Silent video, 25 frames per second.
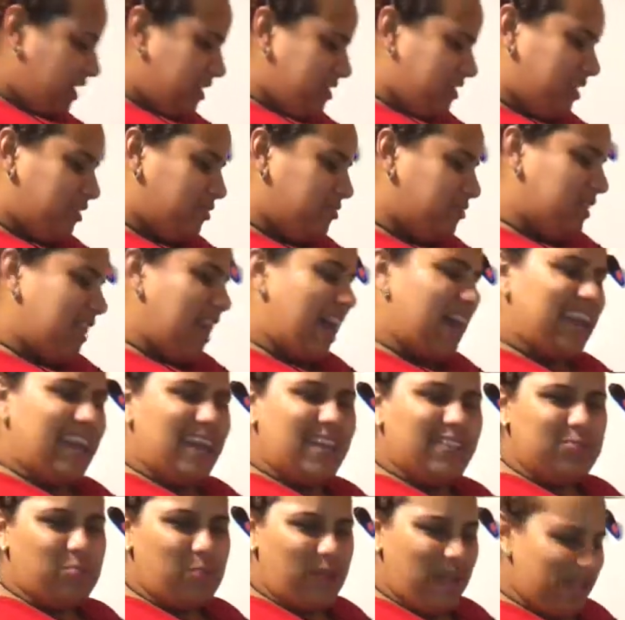This one not
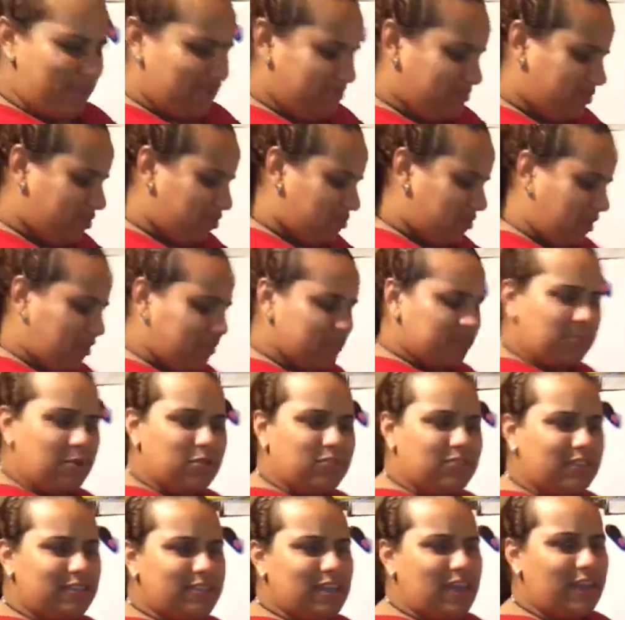as wet, so we're gonna
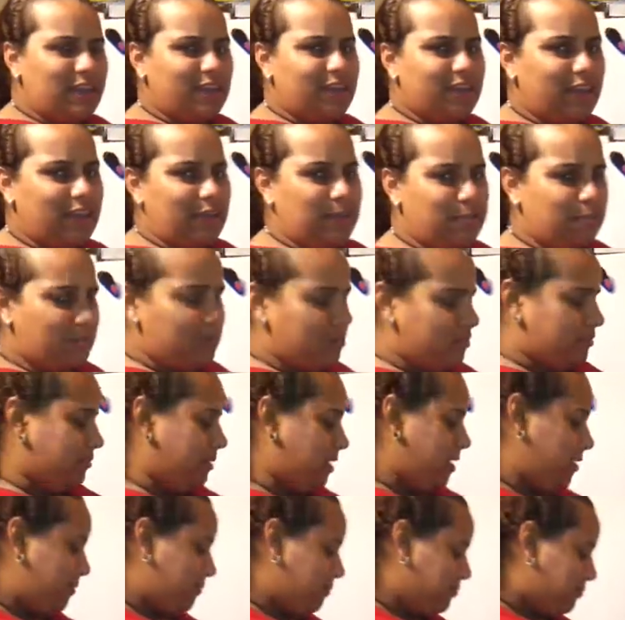smoke this out of a clay bowl as
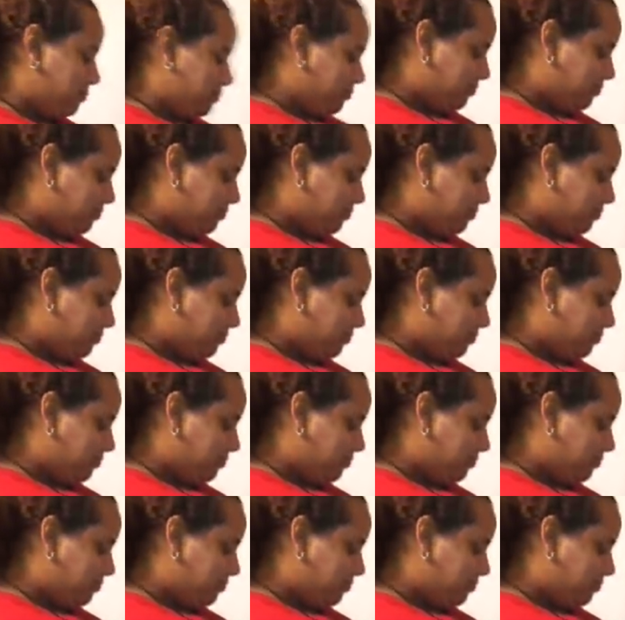well.